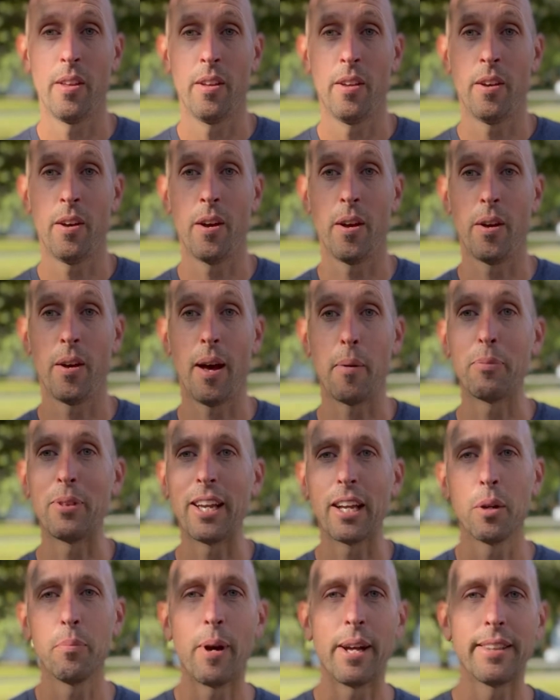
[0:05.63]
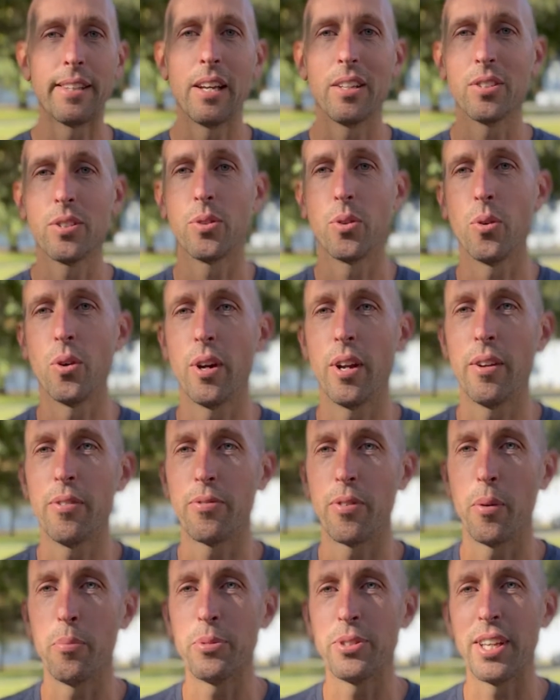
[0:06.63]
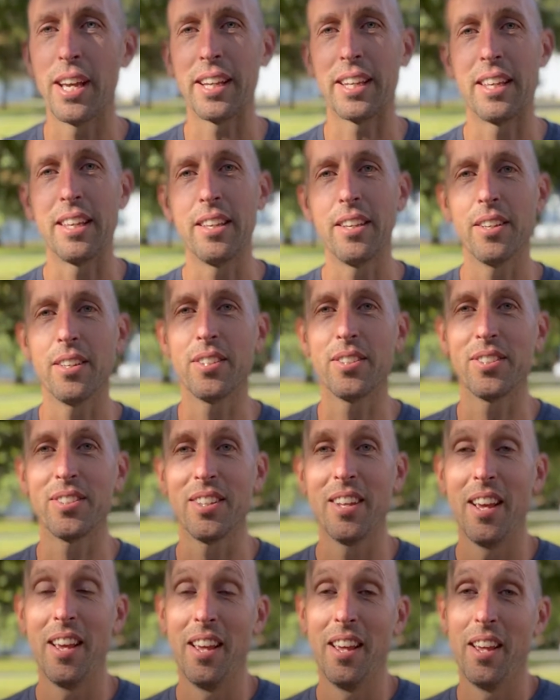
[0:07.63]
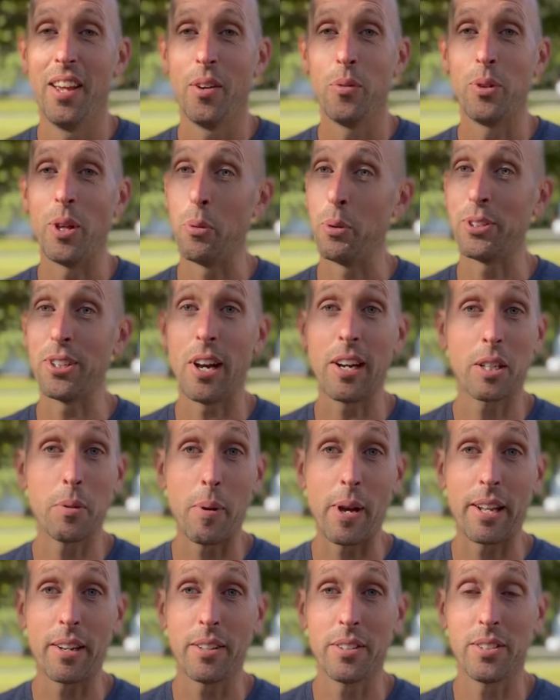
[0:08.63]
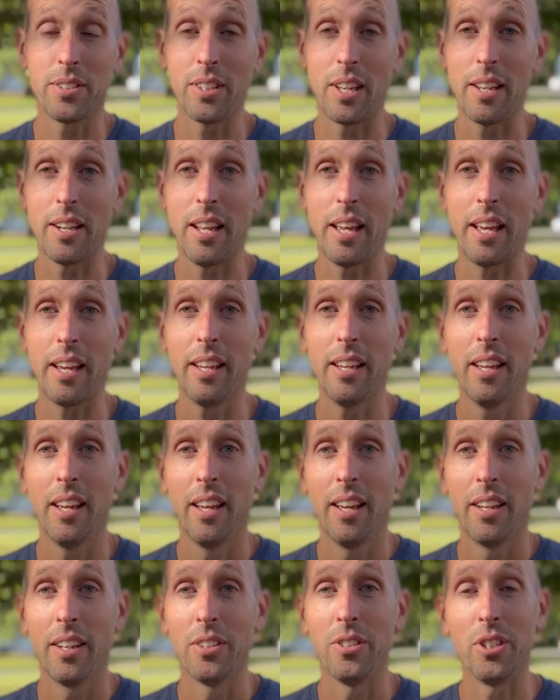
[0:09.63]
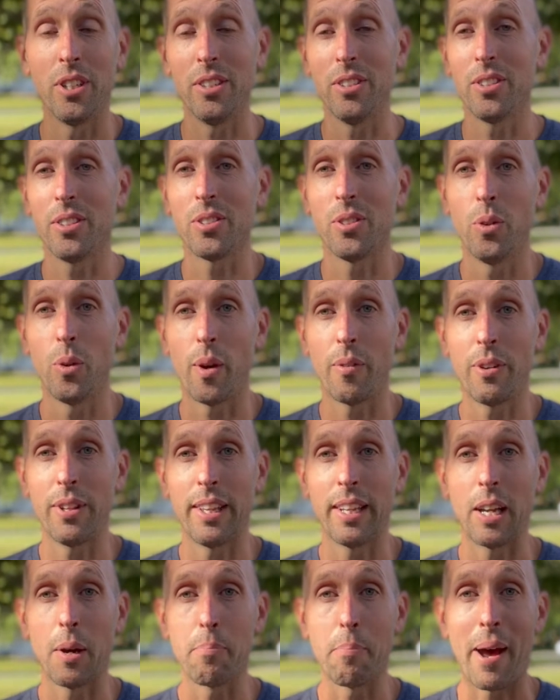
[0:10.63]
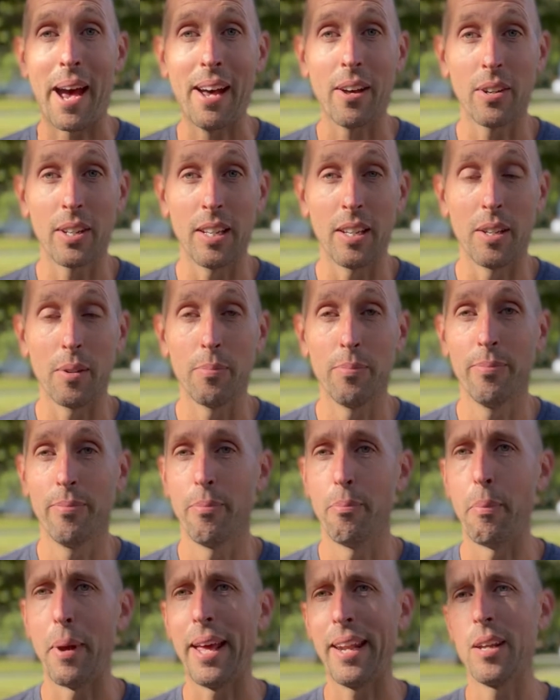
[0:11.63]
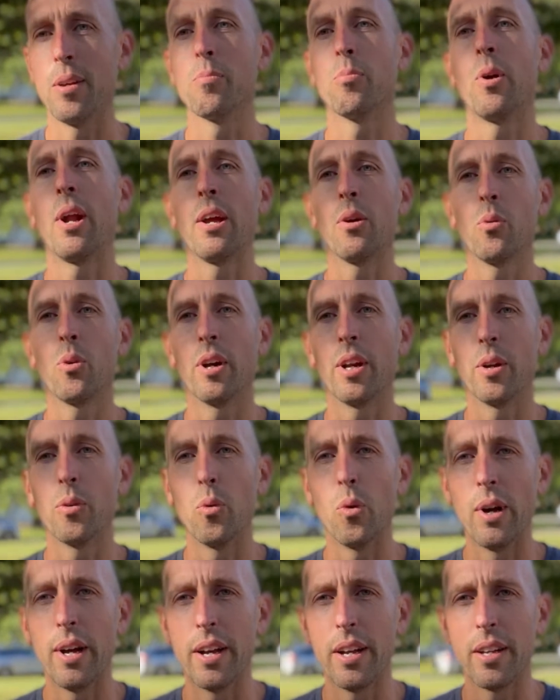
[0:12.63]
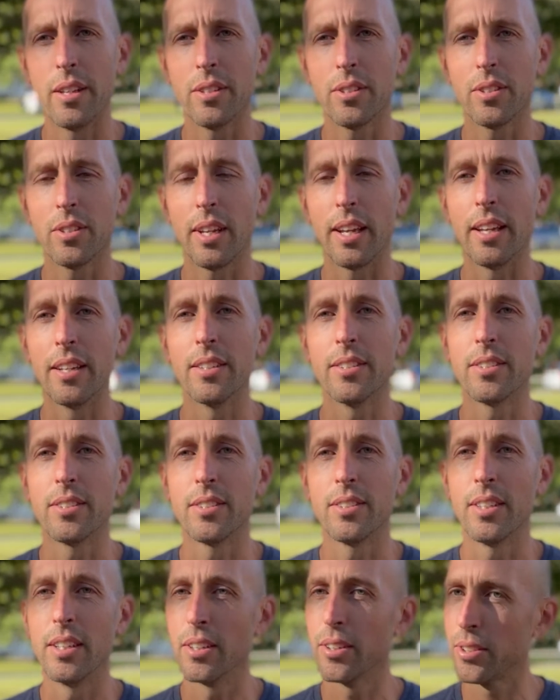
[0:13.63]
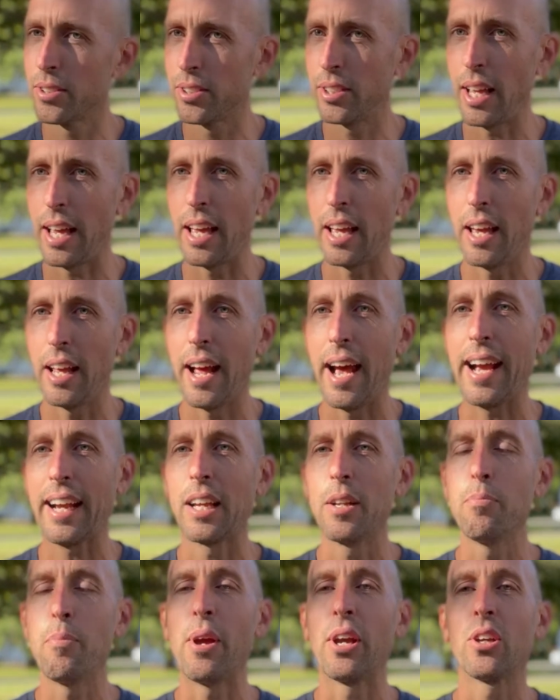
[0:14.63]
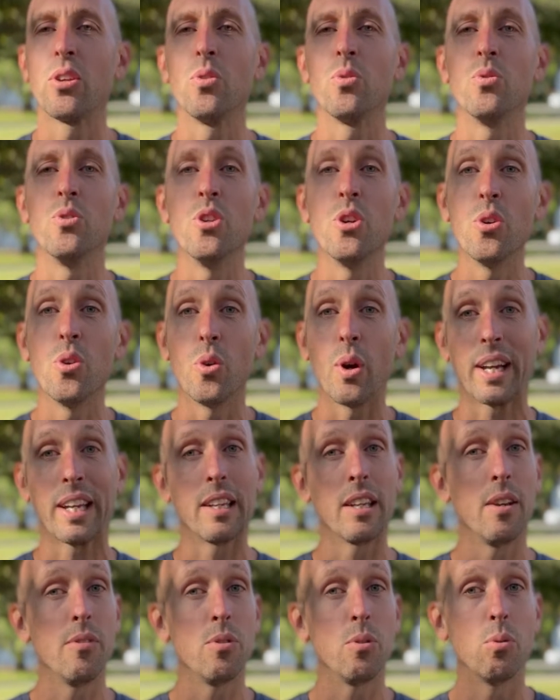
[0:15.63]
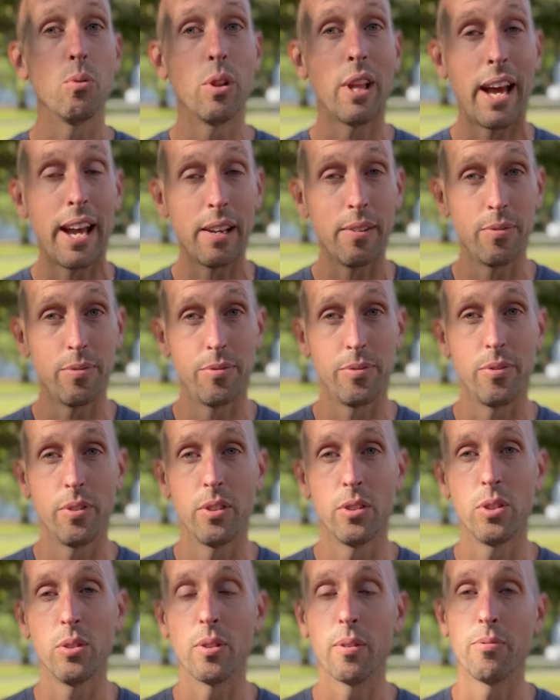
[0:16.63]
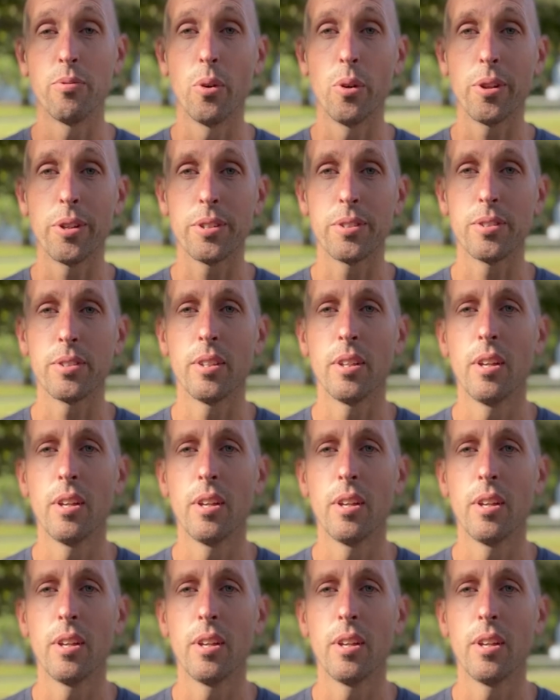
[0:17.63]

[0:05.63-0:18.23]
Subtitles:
I'm thinking about that story from Zacchaeus that we talked about on Sunday. Jesus knew everything about him, met him right where he was, and still said, I can make you new. I can give you life to the fullest.